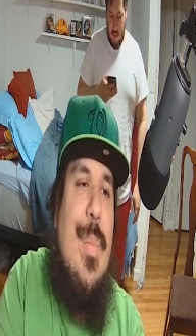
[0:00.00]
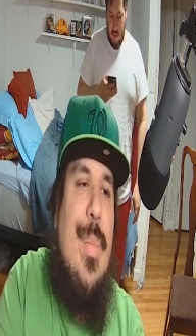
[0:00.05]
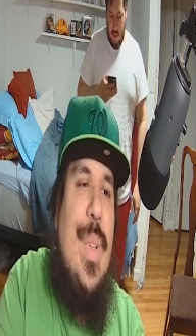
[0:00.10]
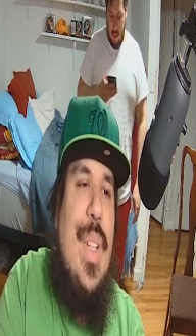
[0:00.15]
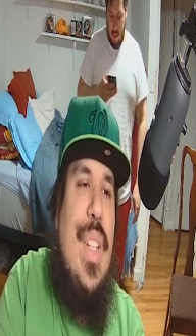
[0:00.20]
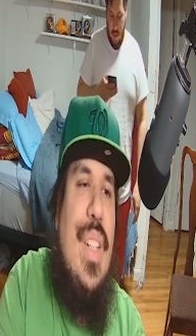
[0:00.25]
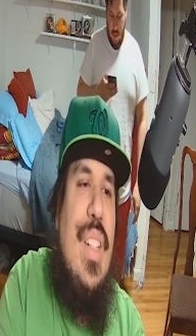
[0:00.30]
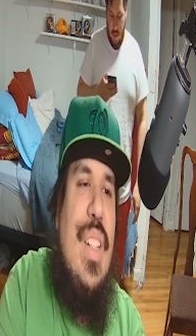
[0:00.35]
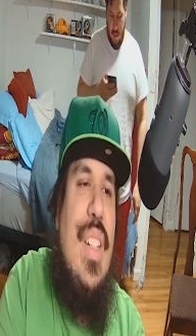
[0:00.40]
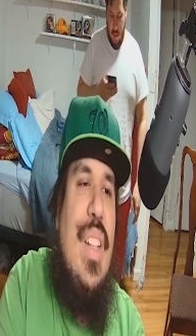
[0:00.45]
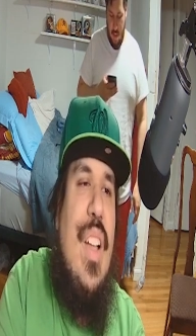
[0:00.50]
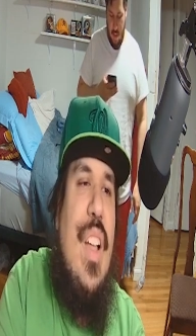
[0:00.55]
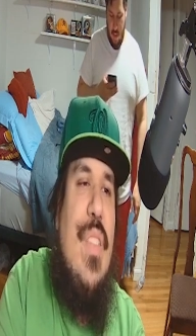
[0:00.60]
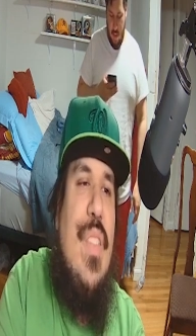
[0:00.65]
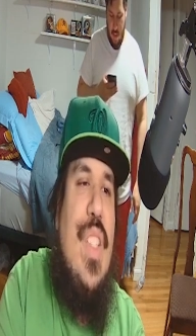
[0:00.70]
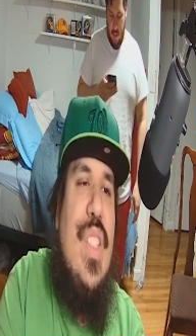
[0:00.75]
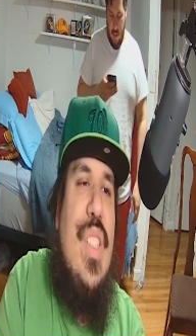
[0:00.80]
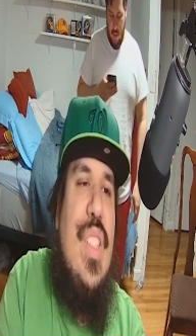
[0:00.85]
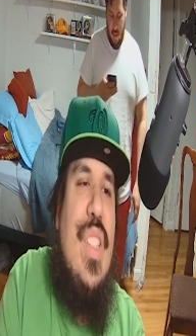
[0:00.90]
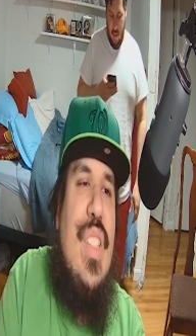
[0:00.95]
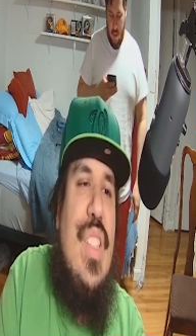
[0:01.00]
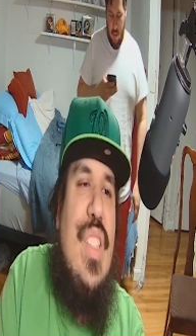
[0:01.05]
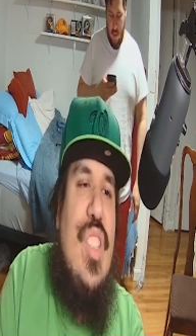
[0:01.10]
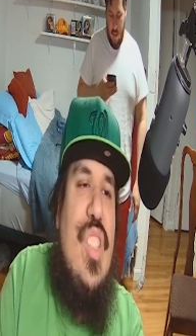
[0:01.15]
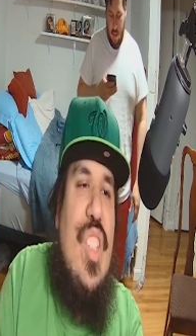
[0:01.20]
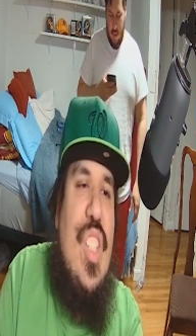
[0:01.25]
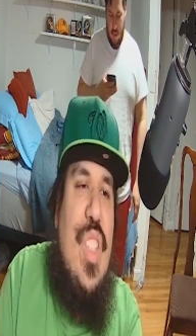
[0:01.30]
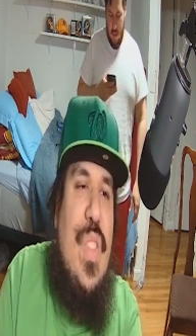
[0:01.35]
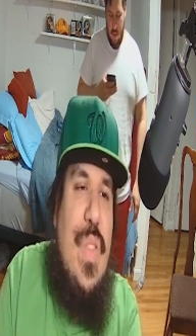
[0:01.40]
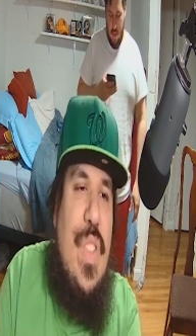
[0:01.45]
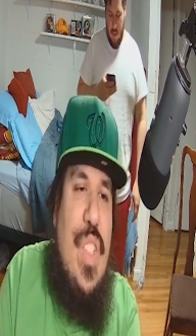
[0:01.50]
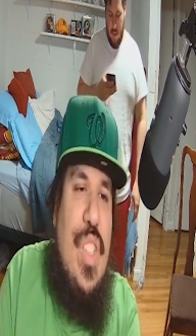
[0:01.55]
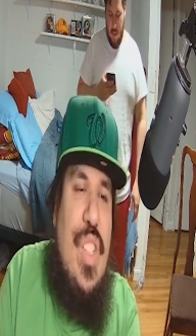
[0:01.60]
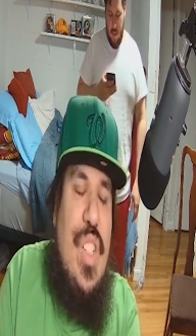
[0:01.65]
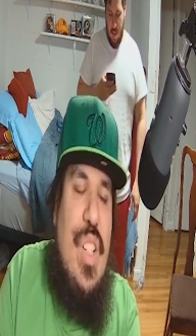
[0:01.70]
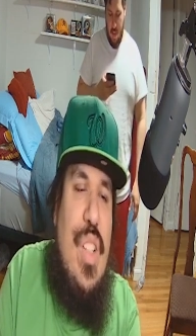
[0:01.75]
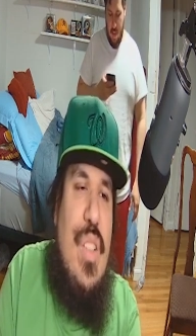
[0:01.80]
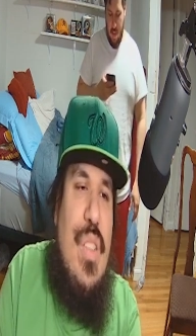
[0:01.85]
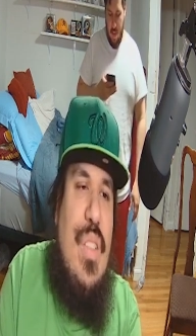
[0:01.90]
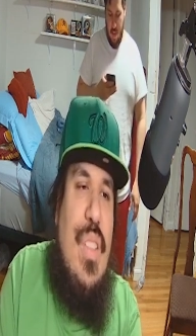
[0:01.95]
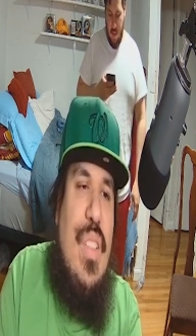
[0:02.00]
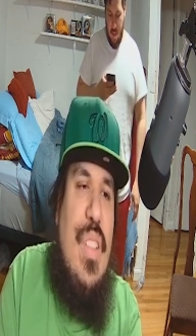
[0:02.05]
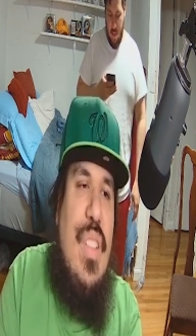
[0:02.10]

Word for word: But obviously, it's just for show.